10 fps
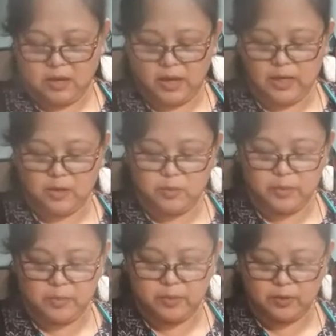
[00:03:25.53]
I know
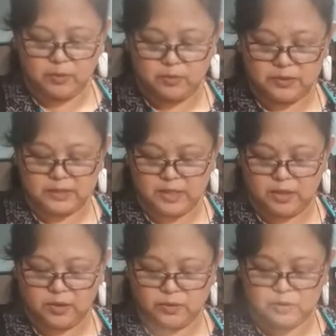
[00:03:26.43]
people will tell
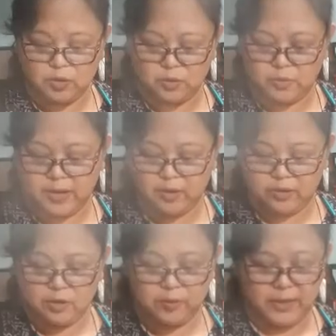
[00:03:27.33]
you don't crowd
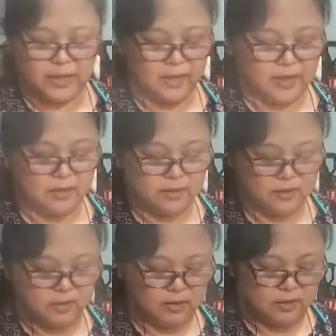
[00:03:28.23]
your pan,
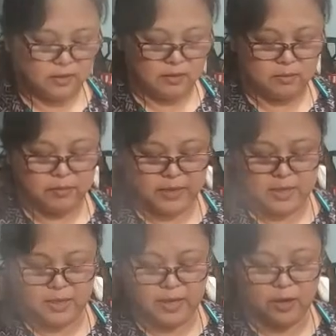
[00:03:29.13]
but
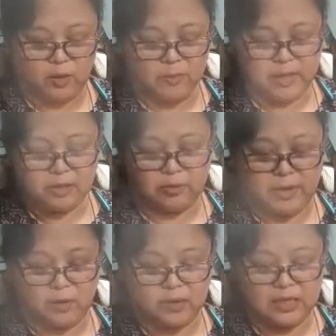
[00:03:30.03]
I don't mind
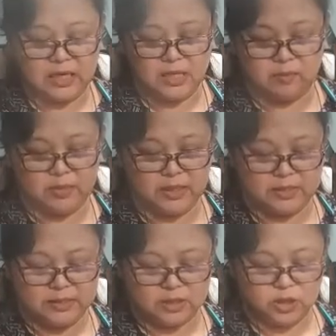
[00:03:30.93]
crowding it
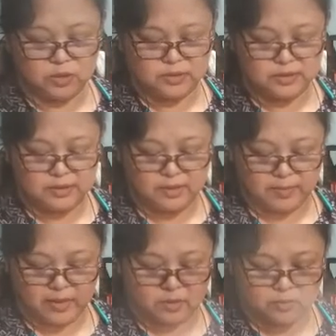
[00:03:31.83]
because the juices come
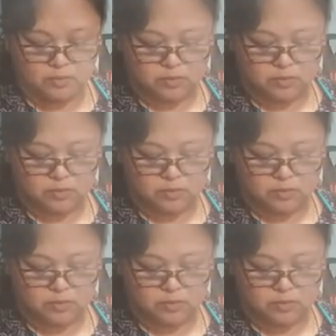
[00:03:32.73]
out.